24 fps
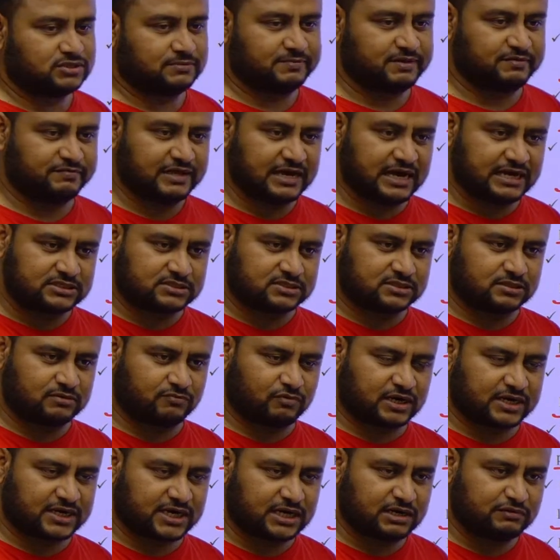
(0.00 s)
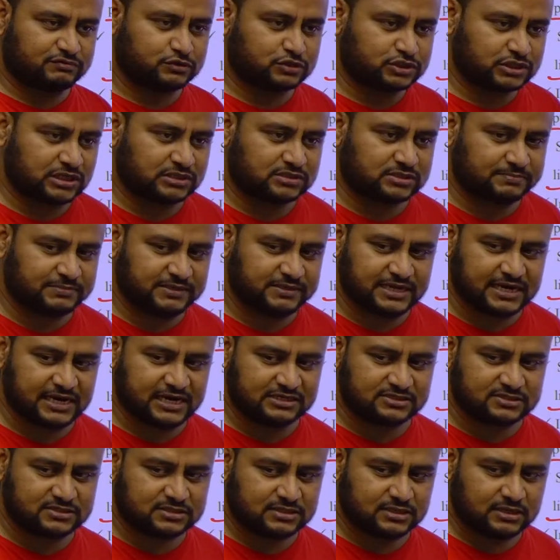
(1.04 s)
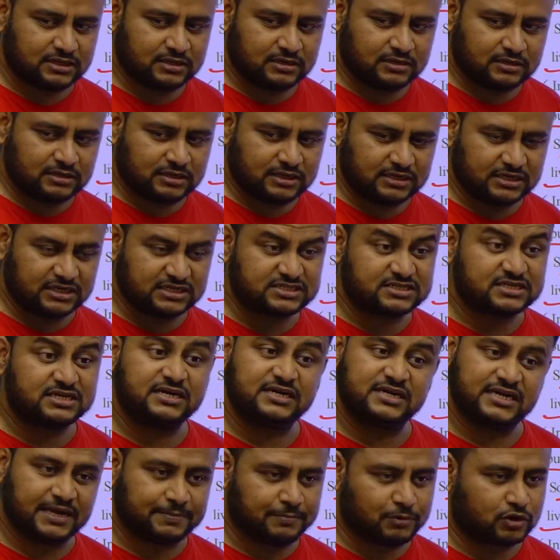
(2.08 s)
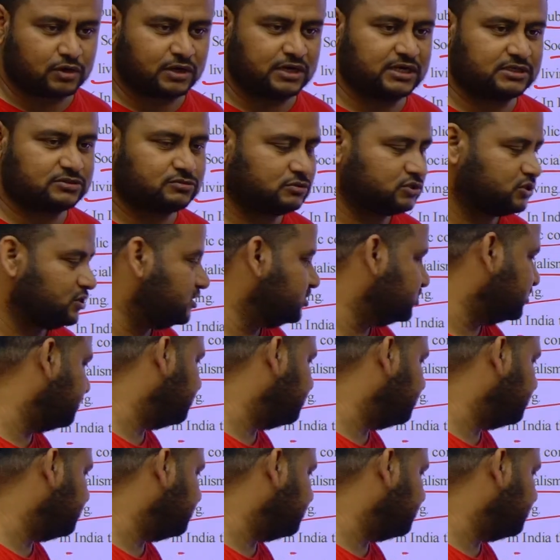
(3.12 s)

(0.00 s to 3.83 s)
If they ask what kind of socialism India has, it is democratic socialism.